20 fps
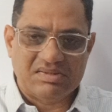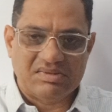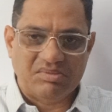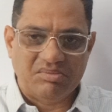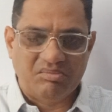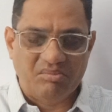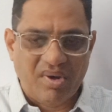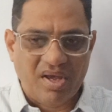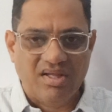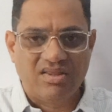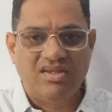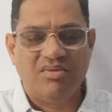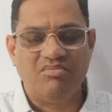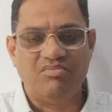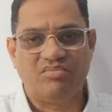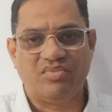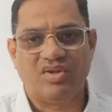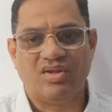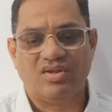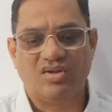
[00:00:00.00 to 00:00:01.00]
make them,
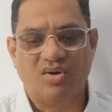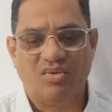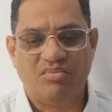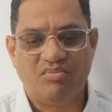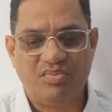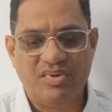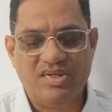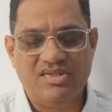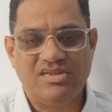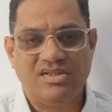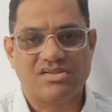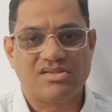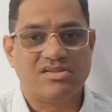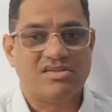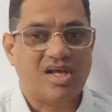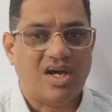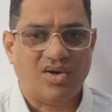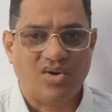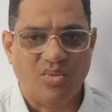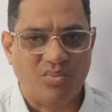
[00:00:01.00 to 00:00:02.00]
you know, pieces,
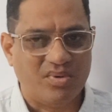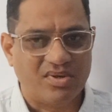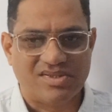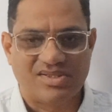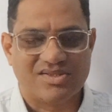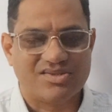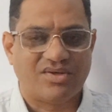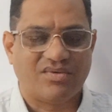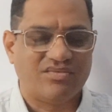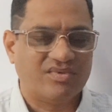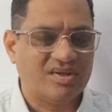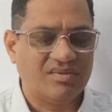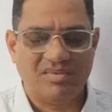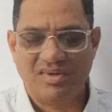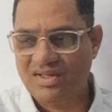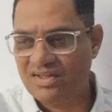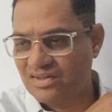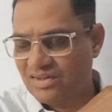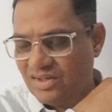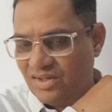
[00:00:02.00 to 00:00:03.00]
nano pieces of them,
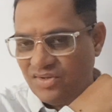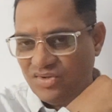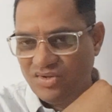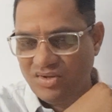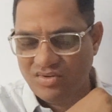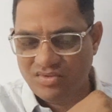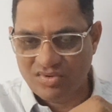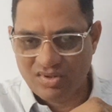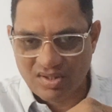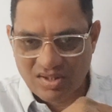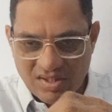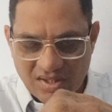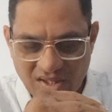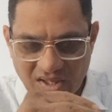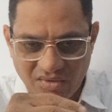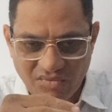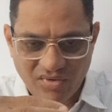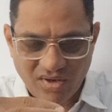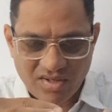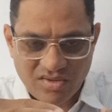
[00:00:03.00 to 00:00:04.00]
and in the,
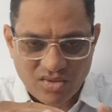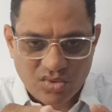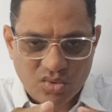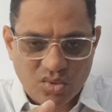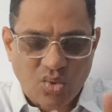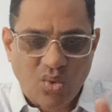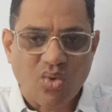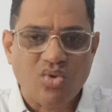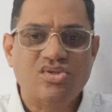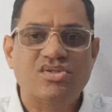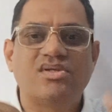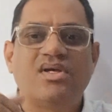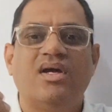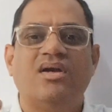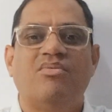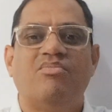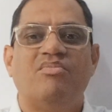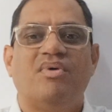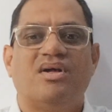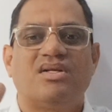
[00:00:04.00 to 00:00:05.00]
even those
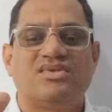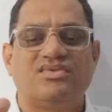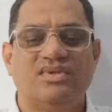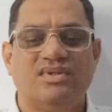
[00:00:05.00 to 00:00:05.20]
get merged